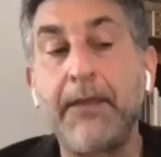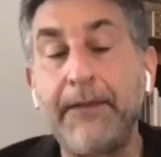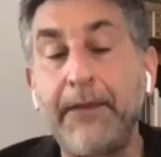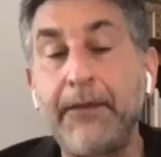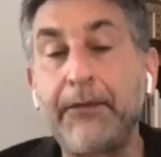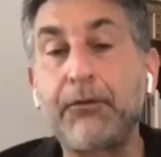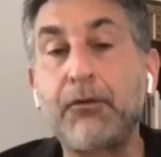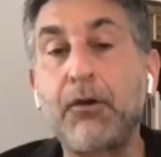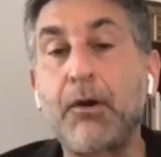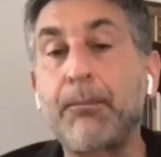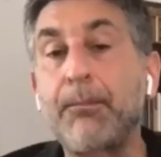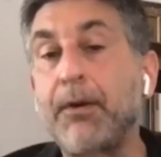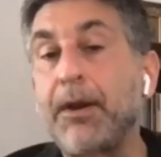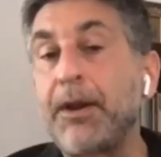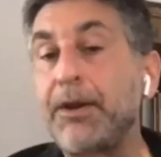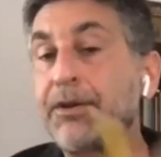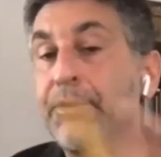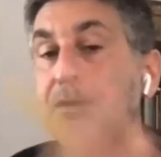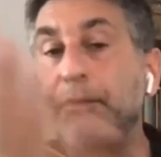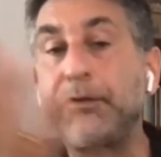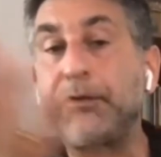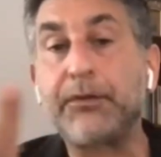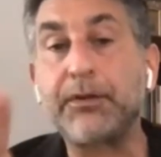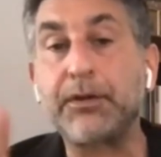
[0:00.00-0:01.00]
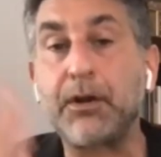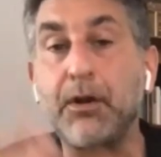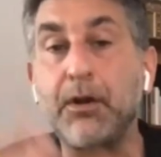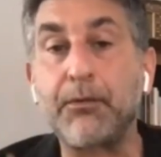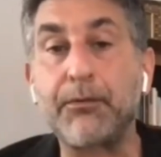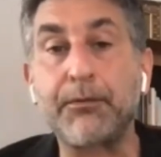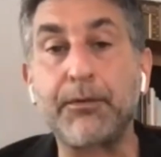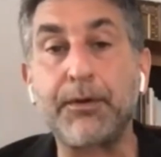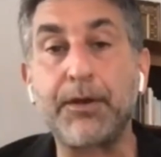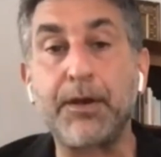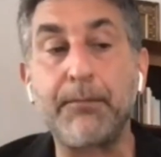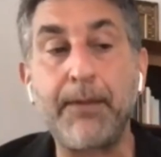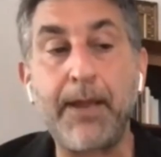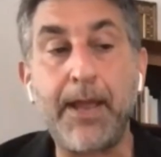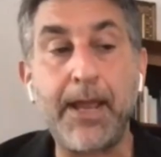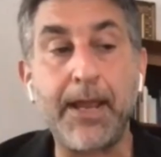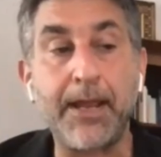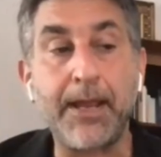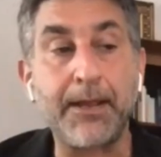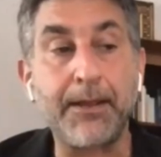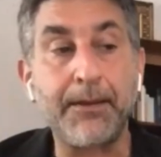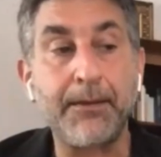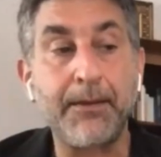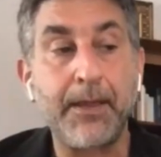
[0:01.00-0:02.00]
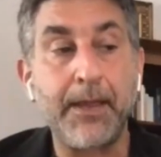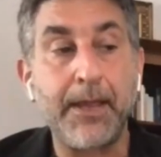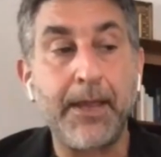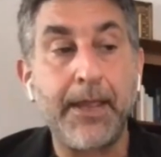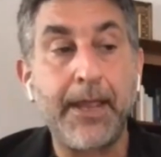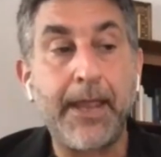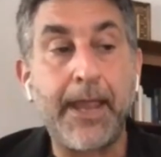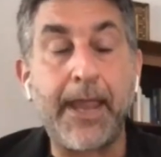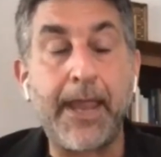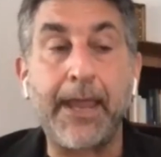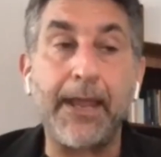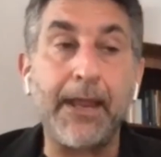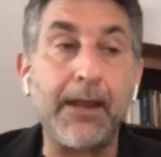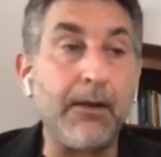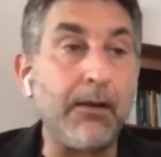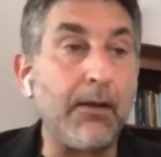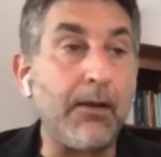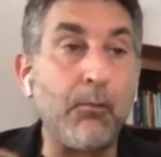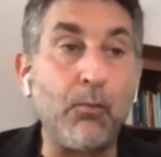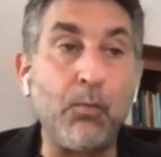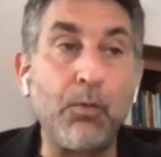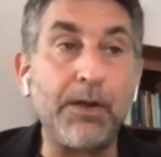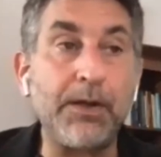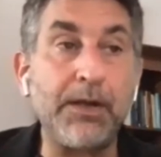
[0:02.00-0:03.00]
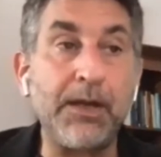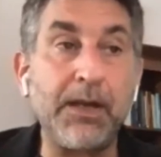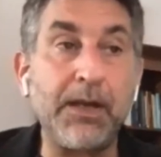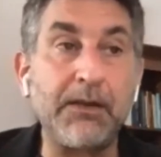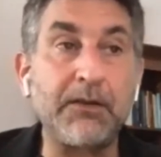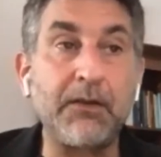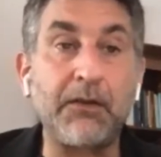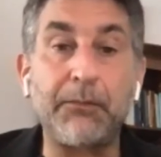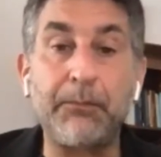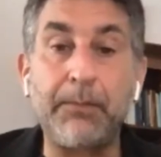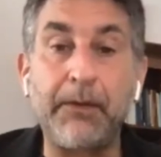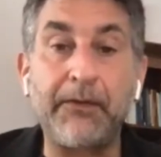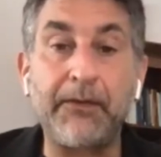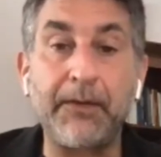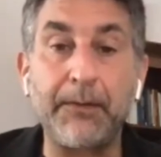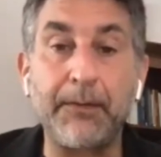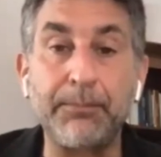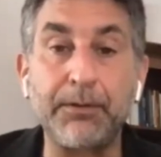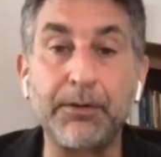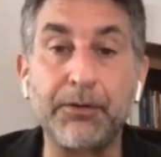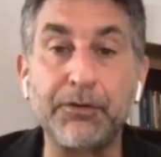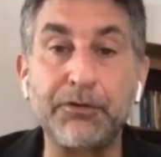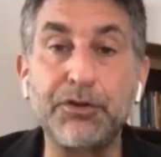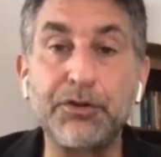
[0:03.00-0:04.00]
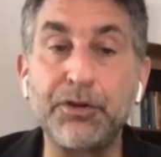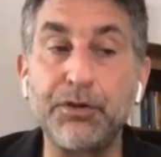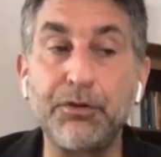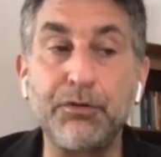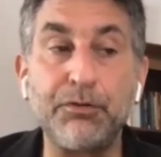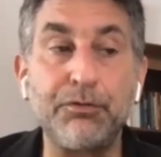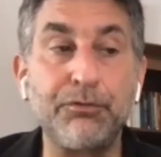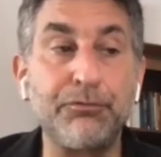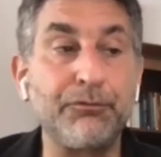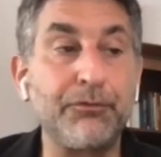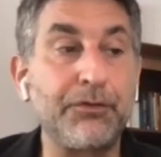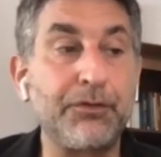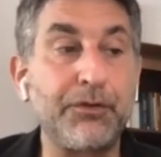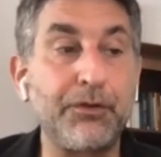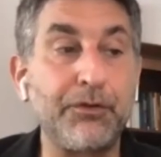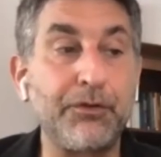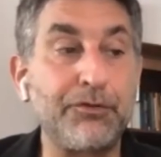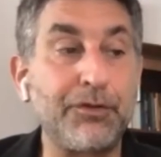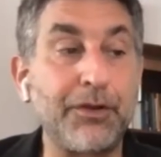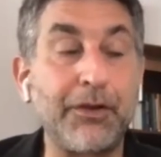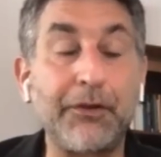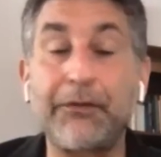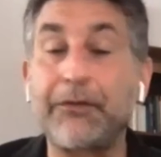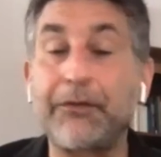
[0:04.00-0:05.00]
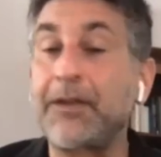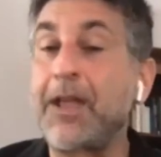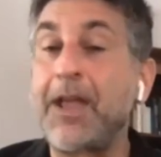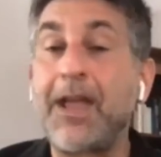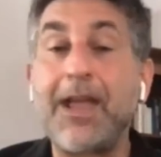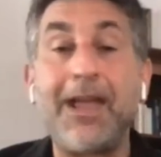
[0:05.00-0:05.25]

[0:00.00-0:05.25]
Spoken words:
corporations to go through your bank? And wouldn't it just be simpler to just